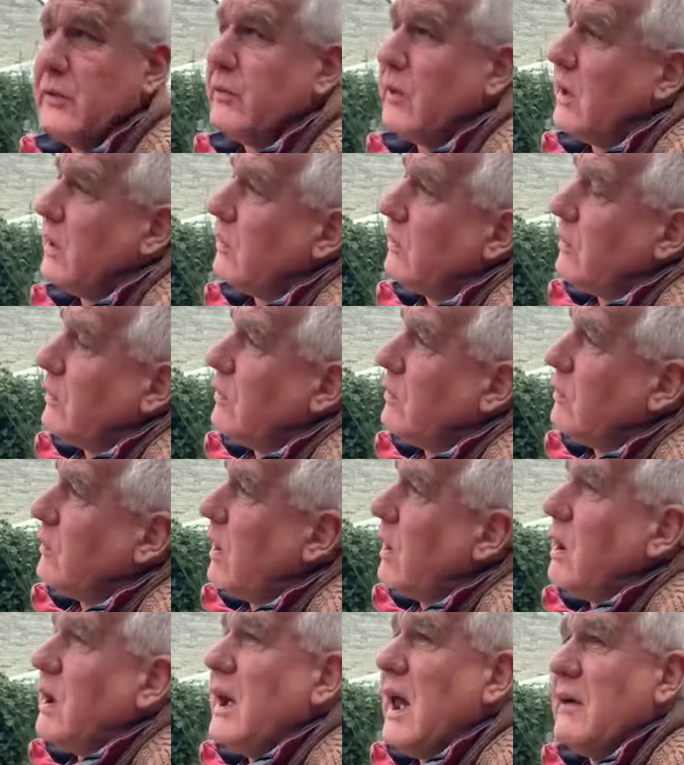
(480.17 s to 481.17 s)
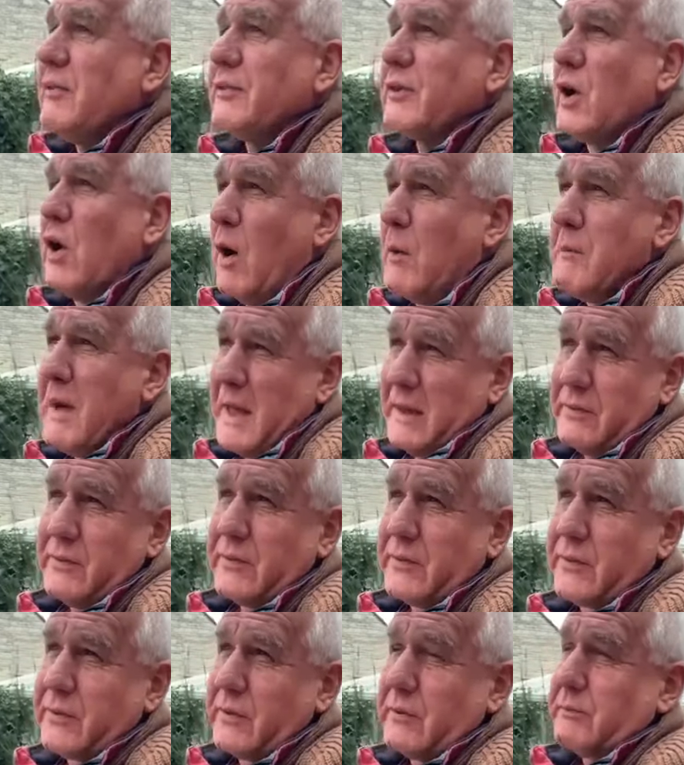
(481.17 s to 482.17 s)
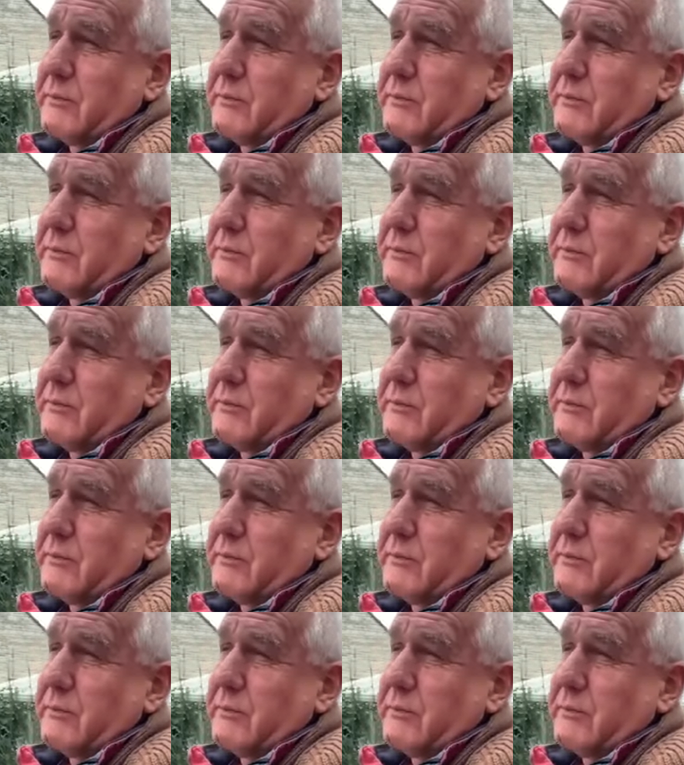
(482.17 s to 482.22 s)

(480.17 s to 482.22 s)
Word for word: that, that left comments